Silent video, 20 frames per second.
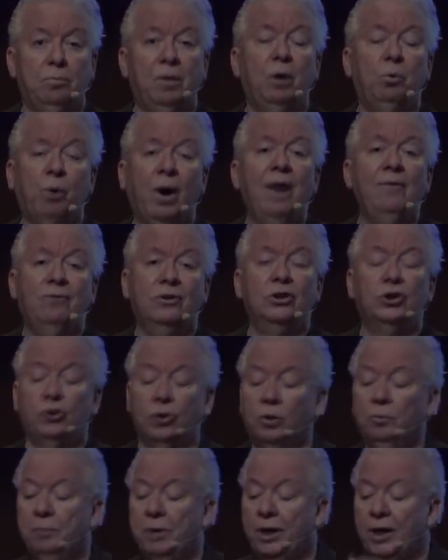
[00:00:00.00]
My wife has
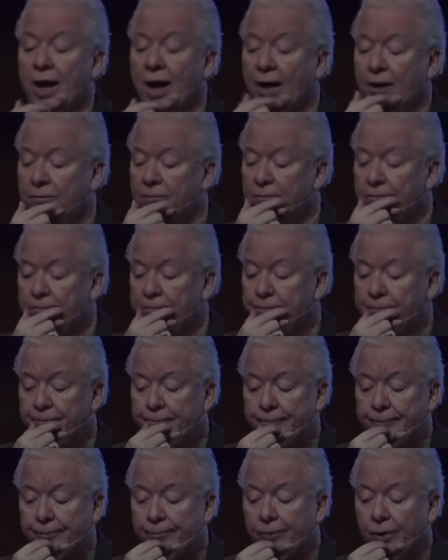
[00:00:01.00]
told me that.
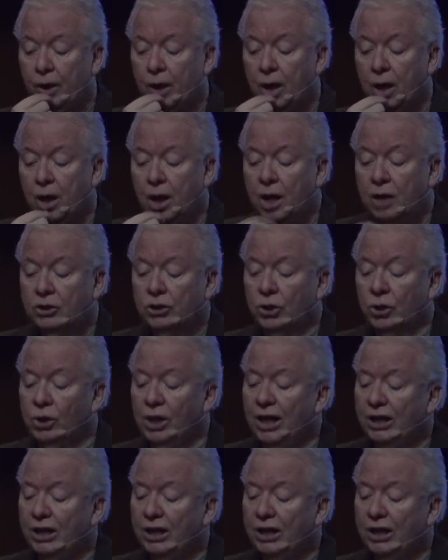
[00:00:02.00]
So